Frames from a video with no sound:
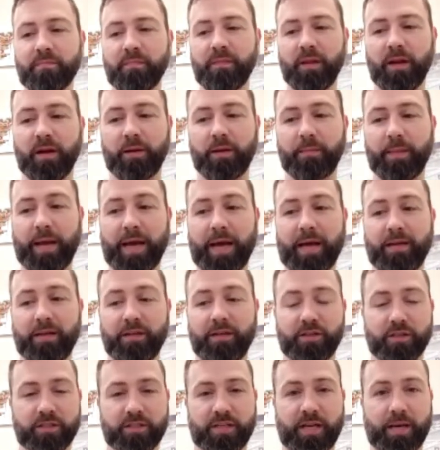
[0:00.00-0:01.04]
um, yeah. had he
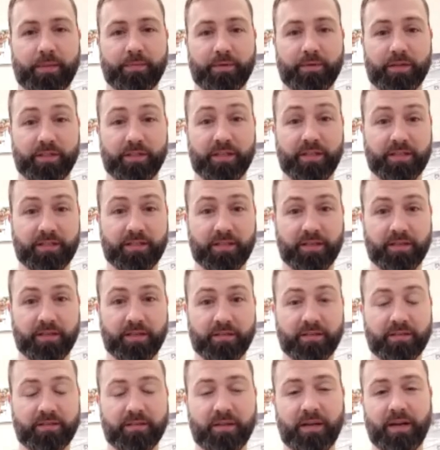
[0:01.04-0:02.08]
just kept his
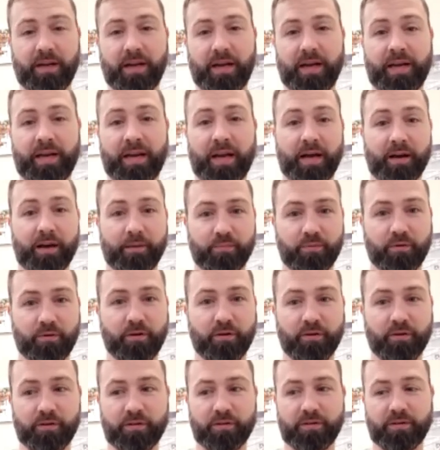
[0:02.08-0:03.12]
distance and not
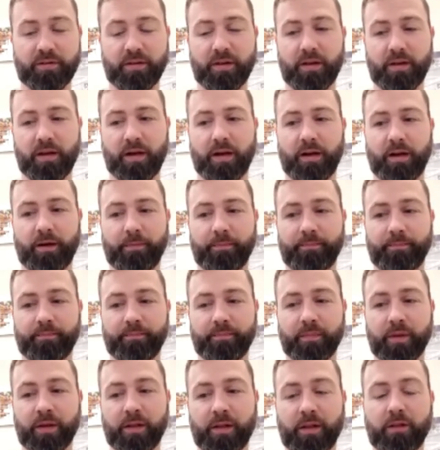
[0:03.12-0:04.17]
approached. Um,
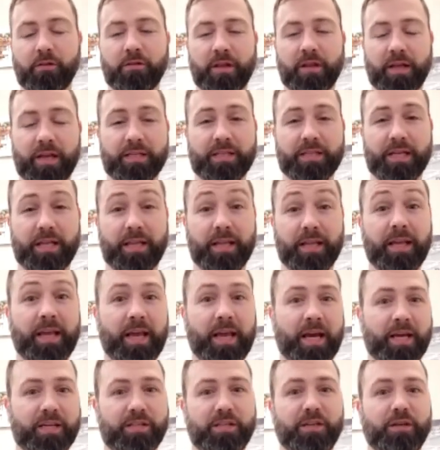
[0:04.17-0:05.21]
the other thing is, I think he
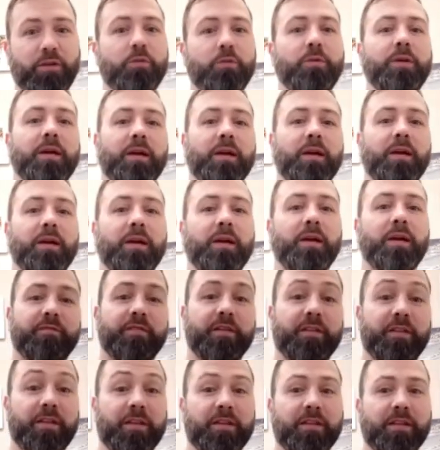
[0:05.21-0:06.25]
actually knew he had a knife. I
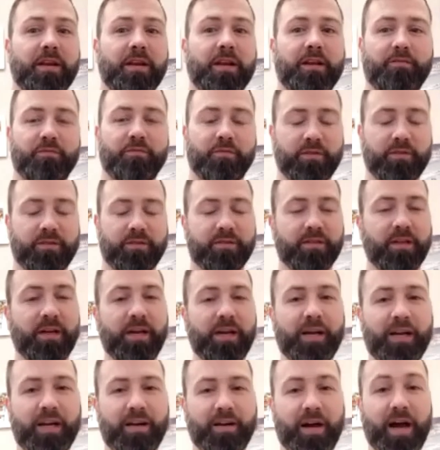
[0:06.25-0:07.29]
think the knife was
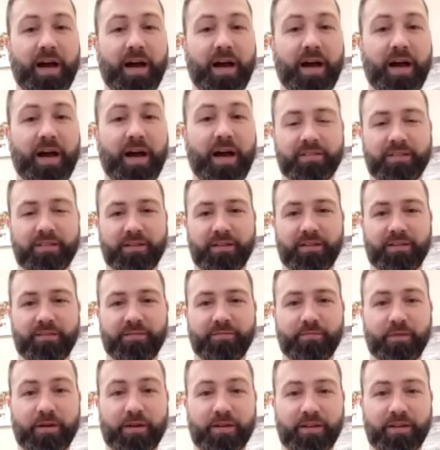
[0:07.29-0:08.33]
obviously
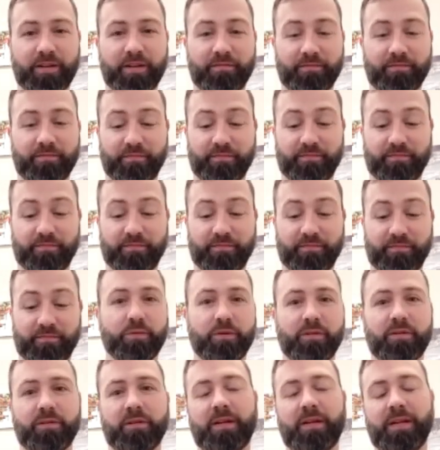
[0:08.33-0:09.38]
readily
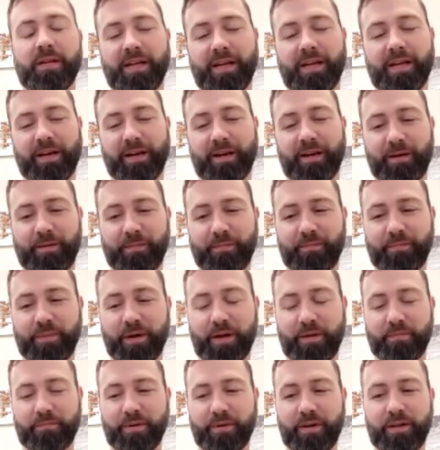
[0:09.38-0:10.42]
visible. Um,
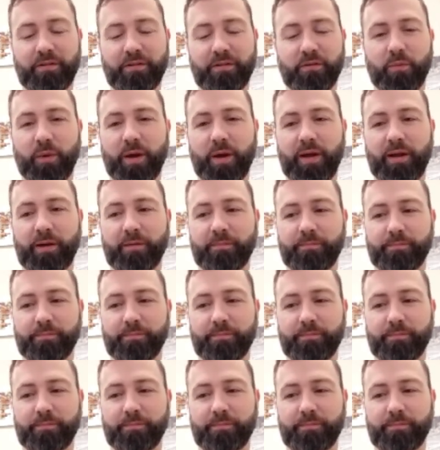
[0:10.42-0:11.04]
but but either way,